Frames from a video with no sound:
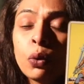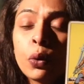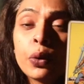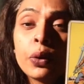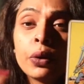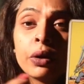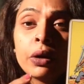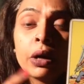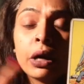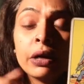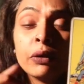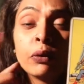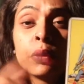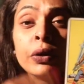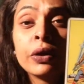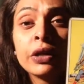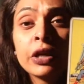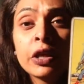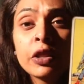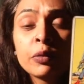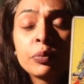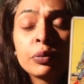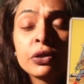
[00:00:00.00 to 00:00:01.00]
or
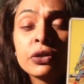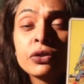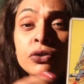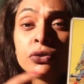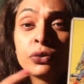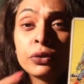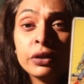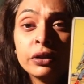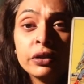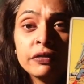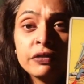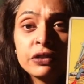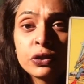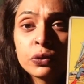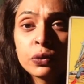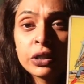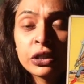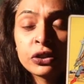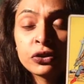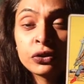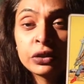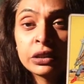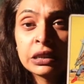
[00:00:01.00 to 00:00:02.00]
another person or an
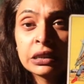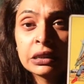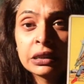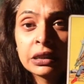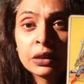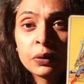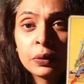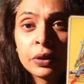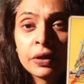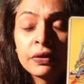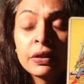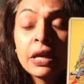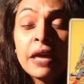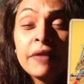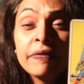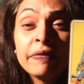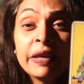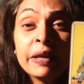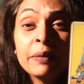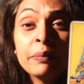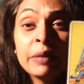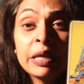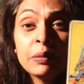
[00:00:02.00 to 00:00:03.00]
individual that you're dealing with.
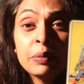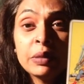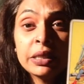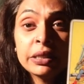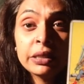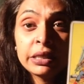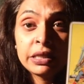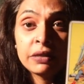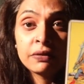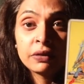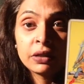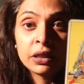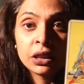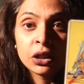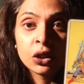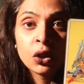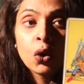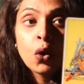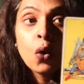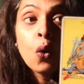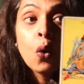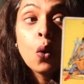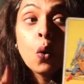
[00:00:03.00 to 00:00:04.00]
They may be leaving.
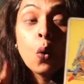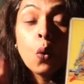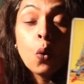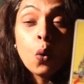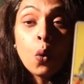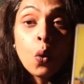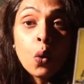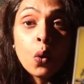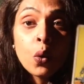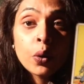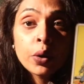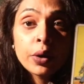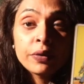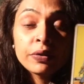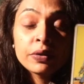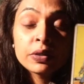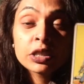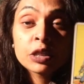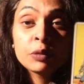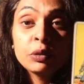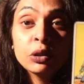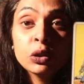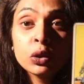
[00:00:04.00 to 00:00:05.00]
Or
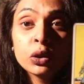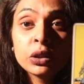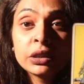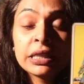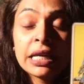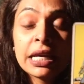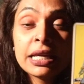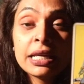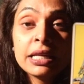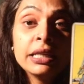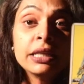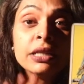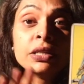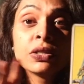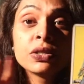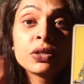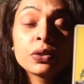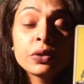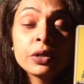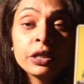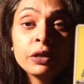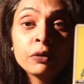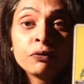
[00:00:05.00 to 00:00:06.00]
this could be looked at
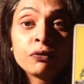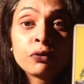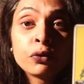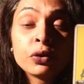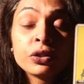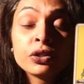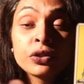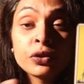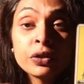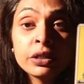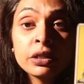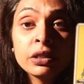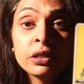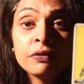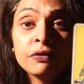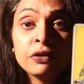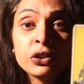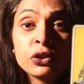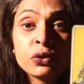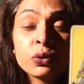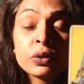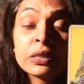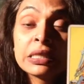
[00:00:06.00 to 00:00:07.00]
for certain
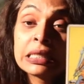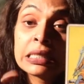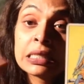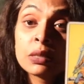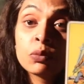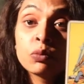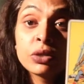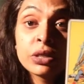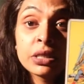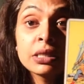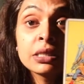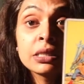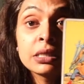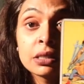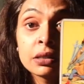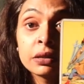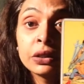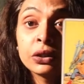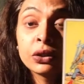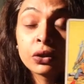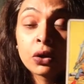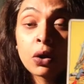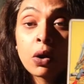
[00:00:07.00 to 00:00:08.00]
individuals that someone is
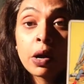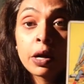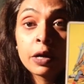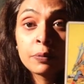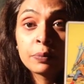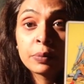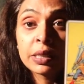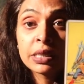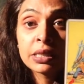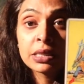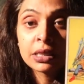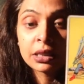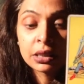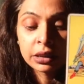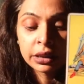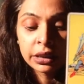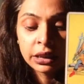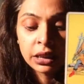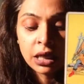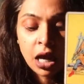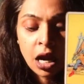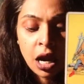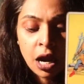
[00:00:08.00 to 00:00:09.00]
stealing your heart,
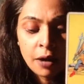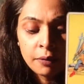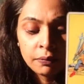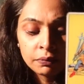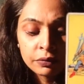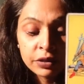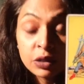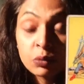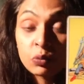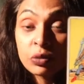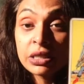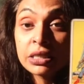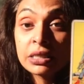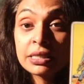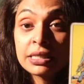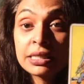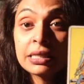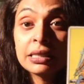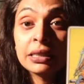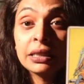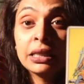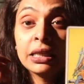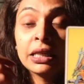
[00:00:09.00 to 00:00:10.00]
basically. Someone is
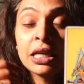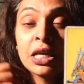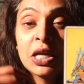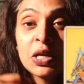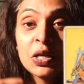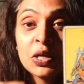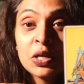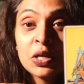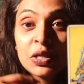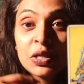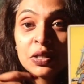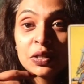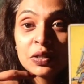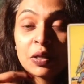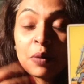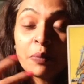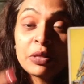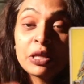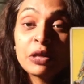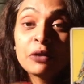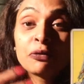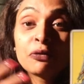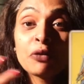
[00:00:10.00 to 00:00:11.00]
stealing
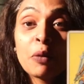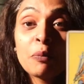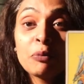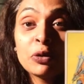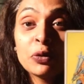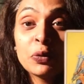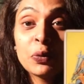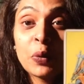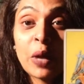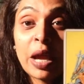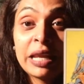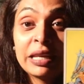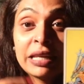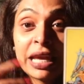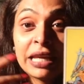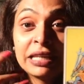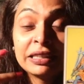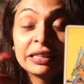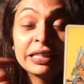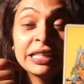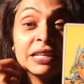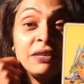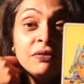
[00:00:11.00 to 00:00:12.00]
something from you
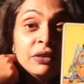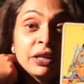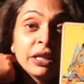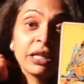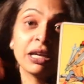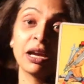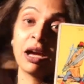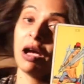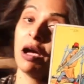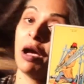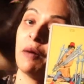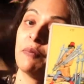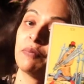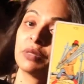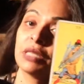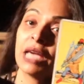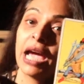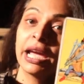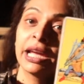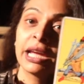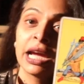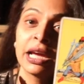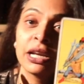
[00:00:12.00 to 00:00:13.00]
and leaving.
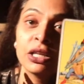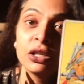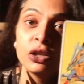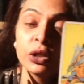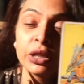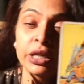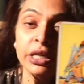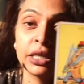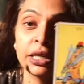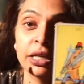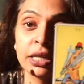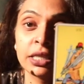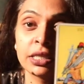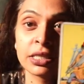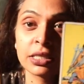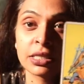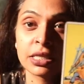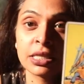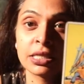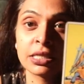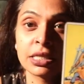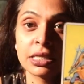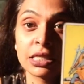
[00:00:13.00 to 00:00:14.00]
I kind of look at it as a
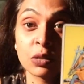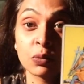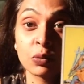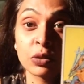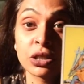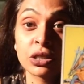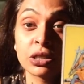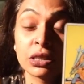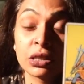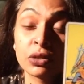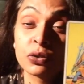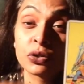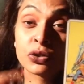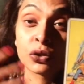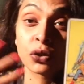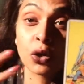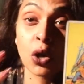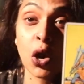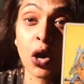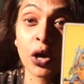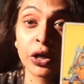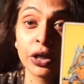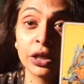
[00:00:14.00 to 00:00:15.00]
sense that someone steals
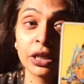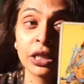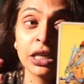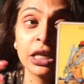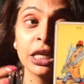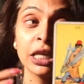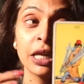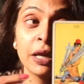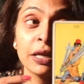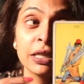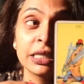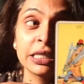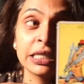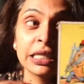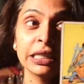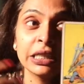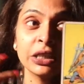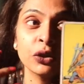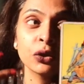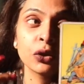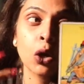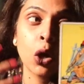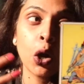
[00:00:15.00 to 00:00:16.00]
your heart.
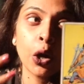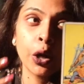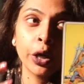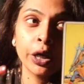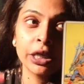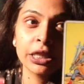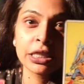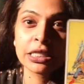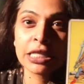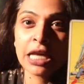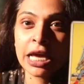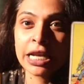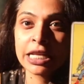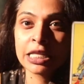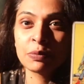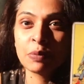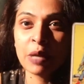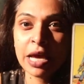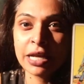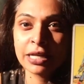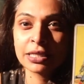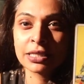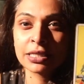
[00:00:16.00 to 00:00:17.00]
Stealing your heart is not as
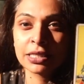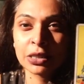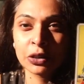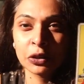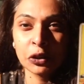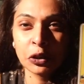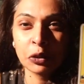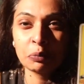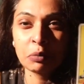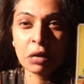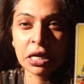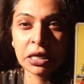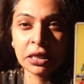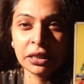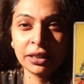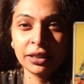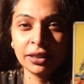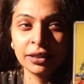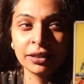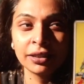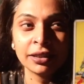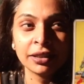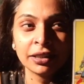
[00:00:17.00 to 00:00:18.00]
bad as stealing your
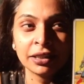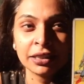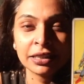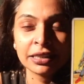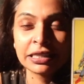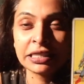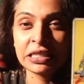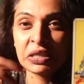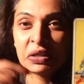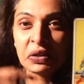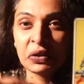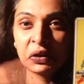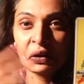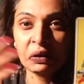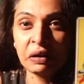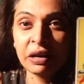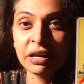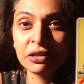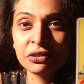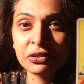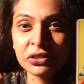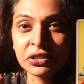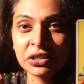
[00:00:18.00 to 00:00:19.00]
money, stealing your
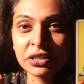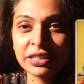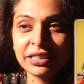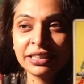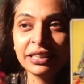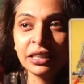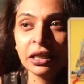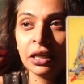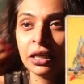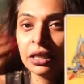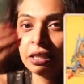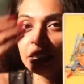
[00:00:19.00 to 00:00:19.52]
energy,